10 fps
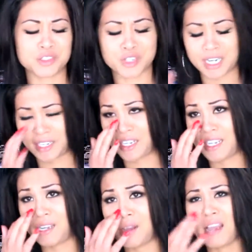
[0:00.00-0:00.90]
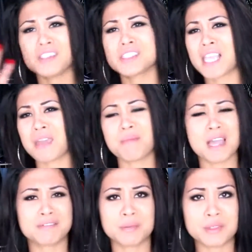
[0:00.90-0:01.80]
straightening it. I just came
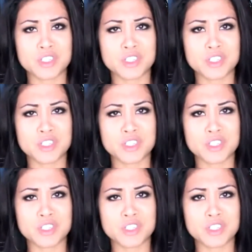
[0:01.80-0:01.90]
back from the